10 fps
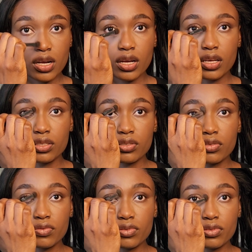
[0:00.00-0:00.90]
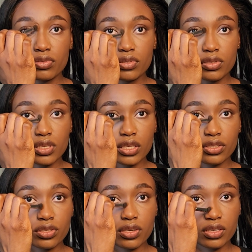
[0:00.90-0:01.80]
I just follow the
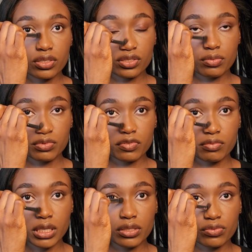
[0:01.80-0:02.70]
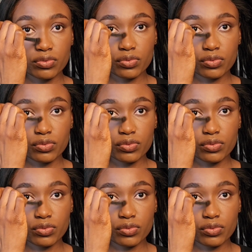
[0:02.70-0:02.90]
natural shape of my nose,